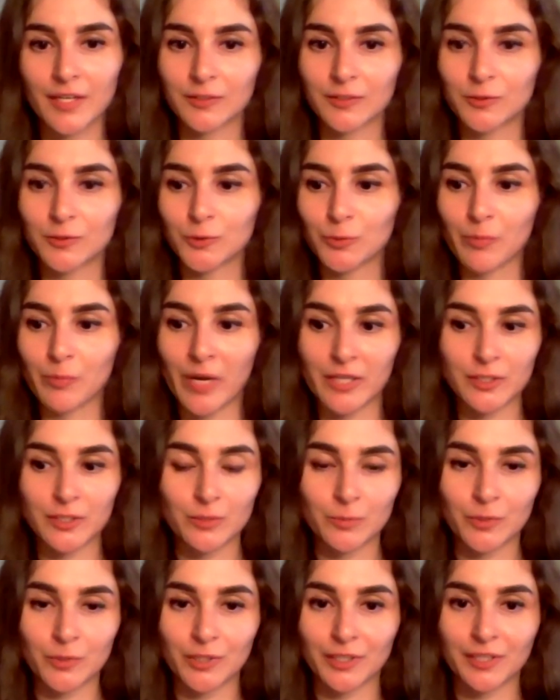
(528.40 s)
do
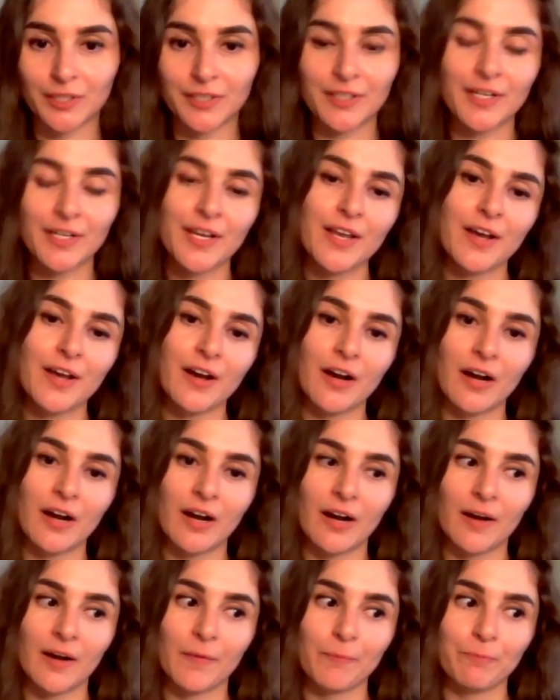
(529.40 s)
much work.
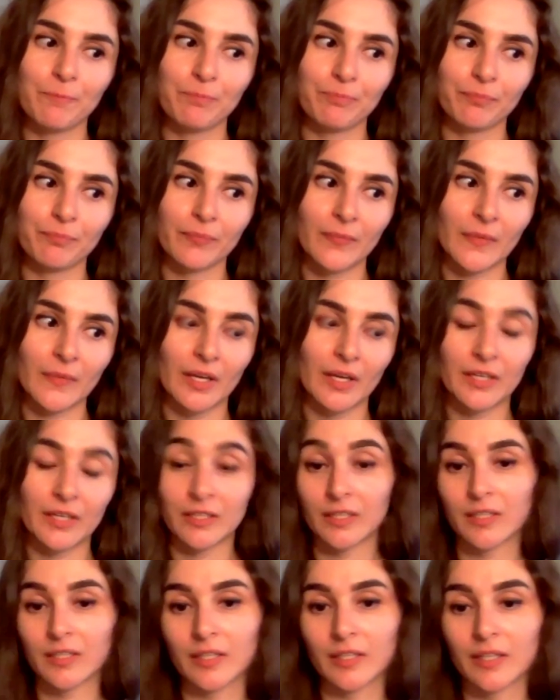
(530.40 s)

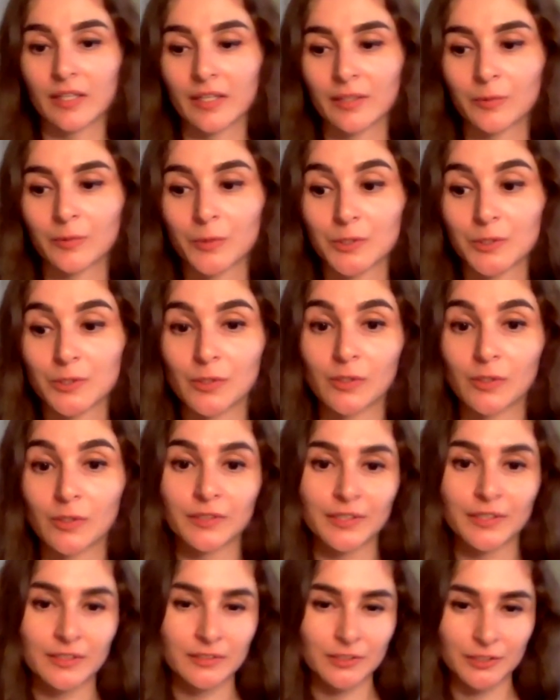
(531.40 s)
It was called
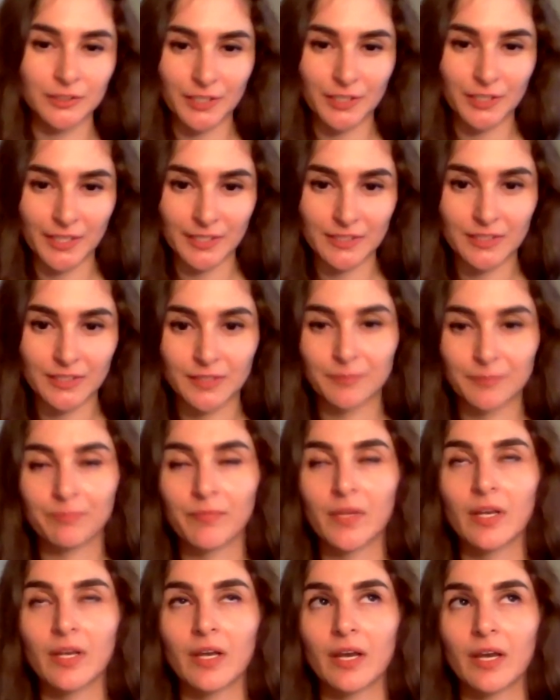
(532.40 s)
Intertest.
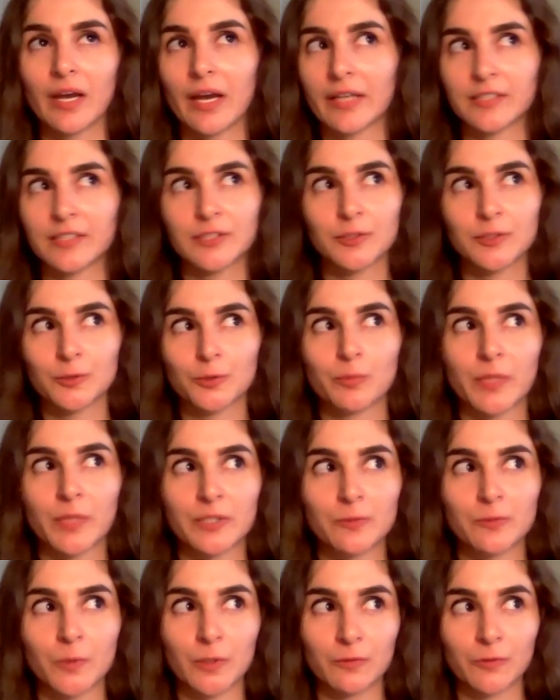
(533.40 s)
I didn't do
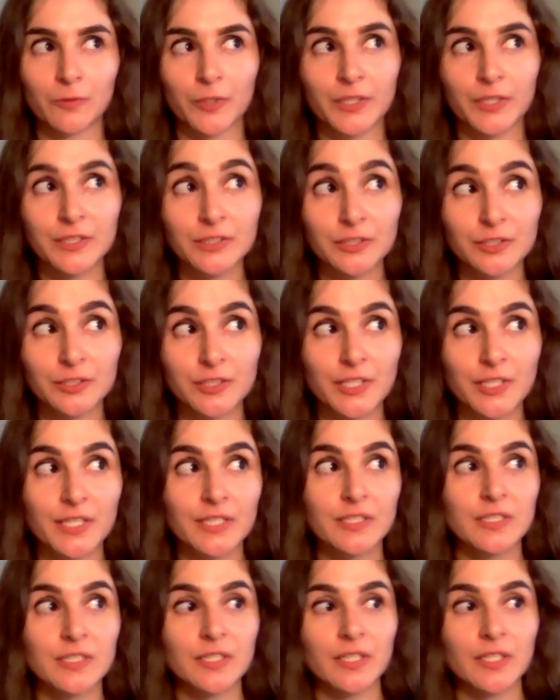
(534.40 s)
much work for
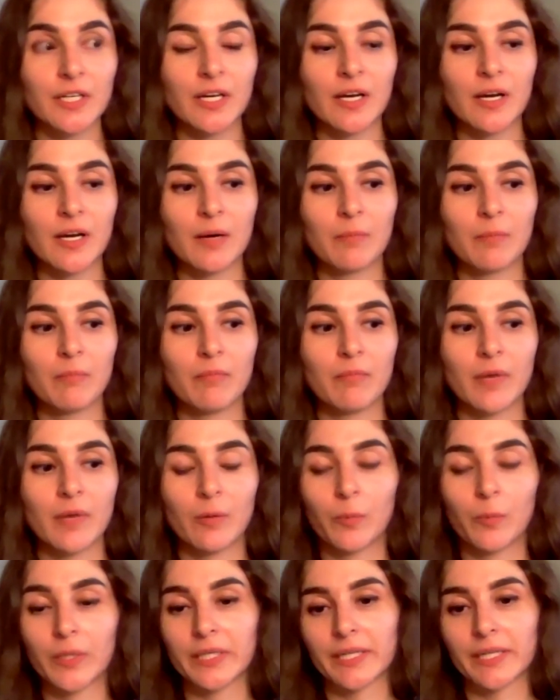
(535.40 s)
Intertest.
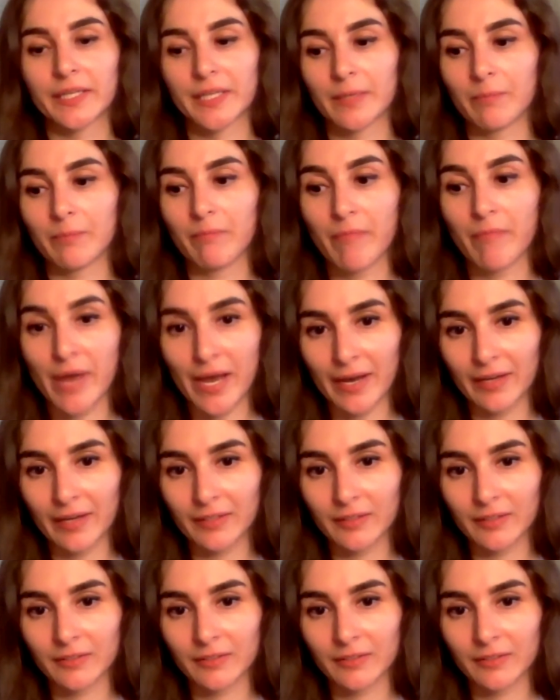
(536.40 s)
When I came back